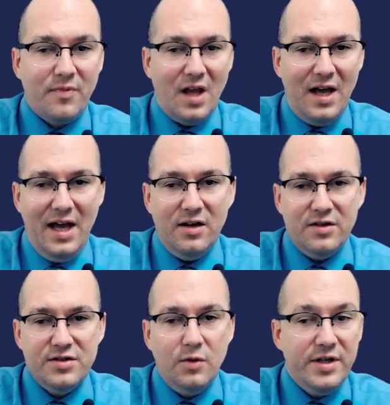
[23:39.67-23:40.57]
And
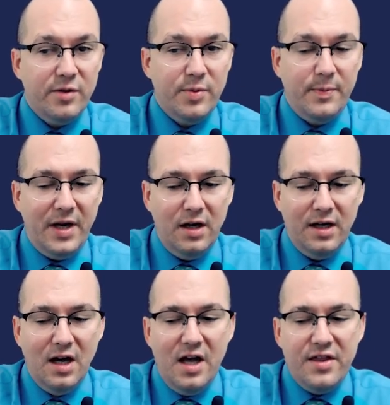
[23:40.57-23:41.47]
also when you're preparing,
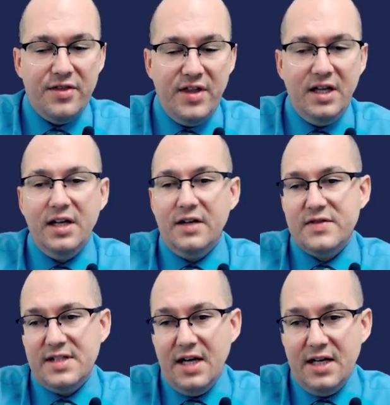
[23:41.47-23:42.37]
thinking of
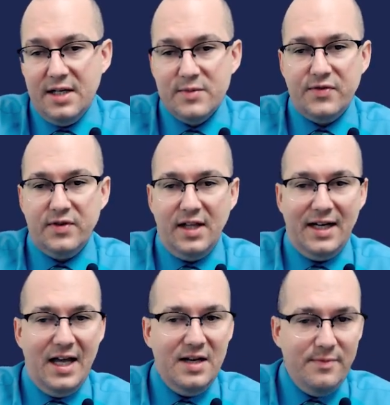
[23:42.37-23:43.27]
synonyms for
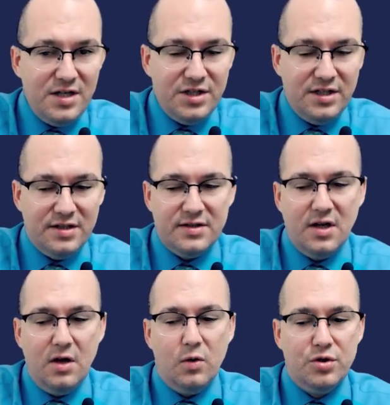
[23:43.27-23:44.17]
like admissions
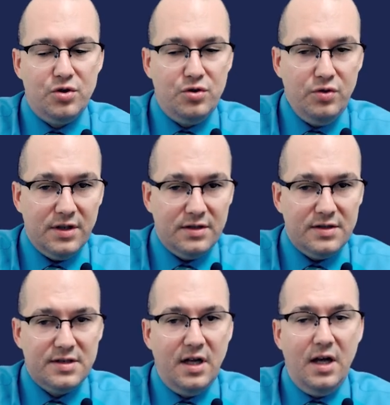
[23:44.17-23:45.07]
or
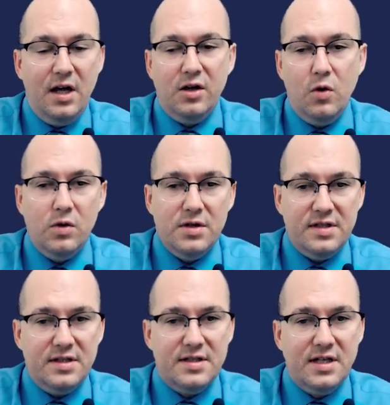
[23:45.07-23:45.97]
students,
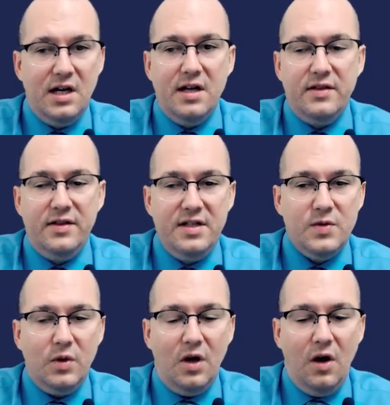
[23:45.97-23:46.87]
courses, these
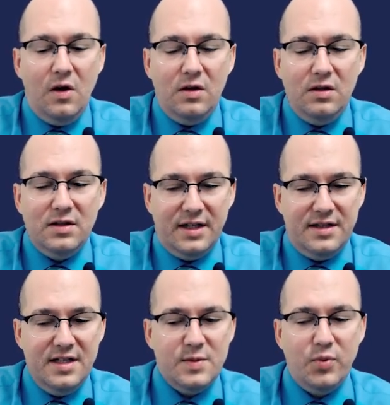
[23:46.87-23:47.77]
will all, like
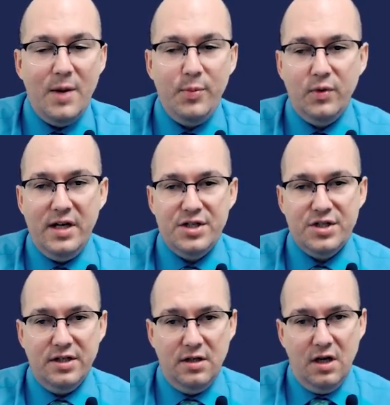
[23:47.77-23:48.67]
this
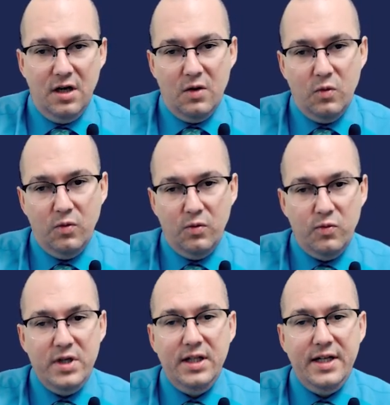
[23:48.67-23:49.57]
preparation will
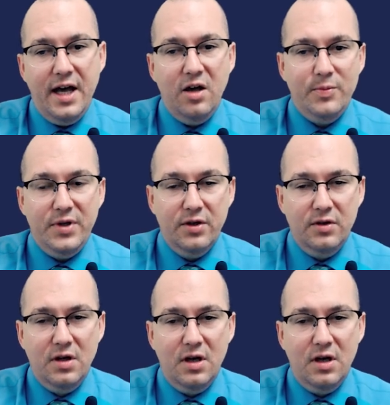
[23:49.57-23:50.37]
really help you